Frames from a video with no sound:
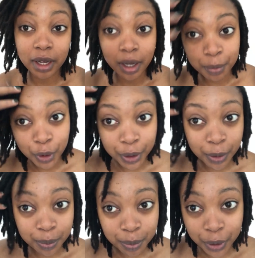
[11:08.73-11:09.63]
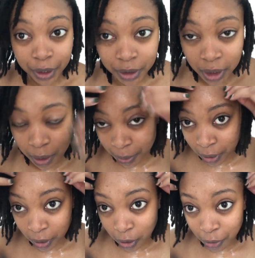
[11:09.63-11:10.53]
I'm gonna put a
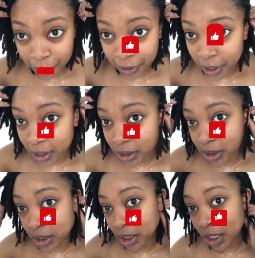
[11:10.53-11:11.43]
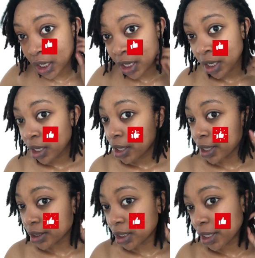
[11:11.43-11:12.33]
towel over this
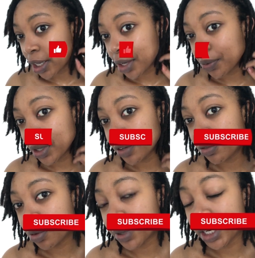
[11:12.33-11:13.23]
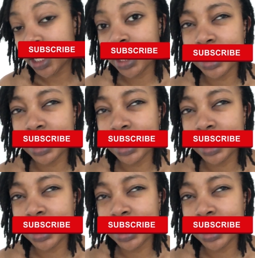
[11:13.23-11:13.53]
as I get ready for my day.